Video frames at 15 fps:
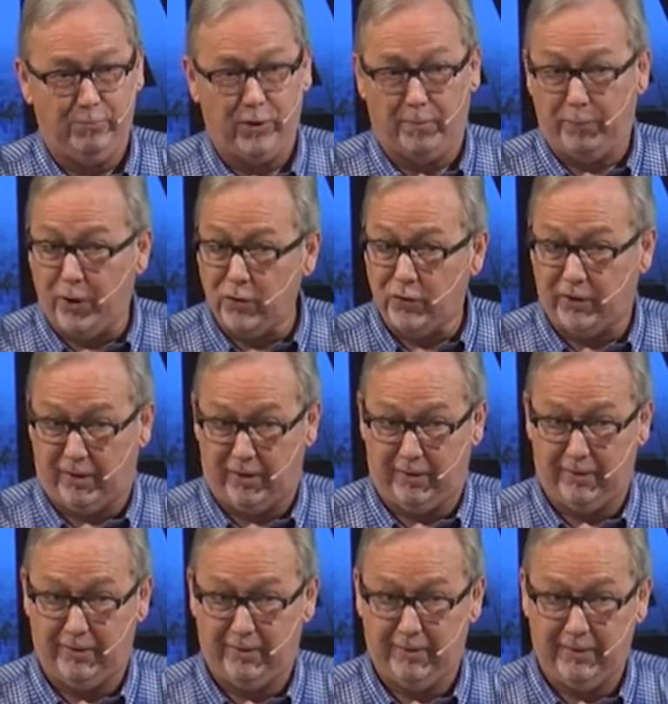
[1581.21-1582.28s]
a person.
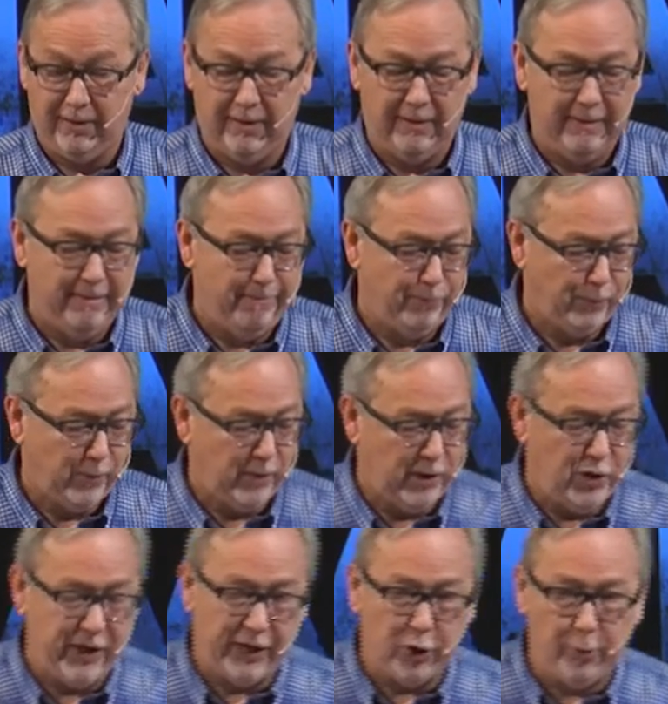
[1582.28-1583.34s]

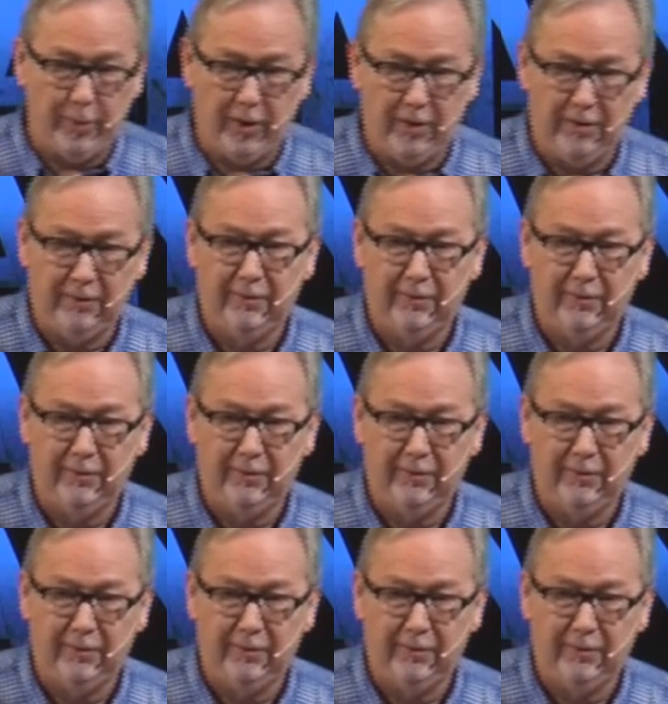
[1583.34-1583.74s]
You take Uber?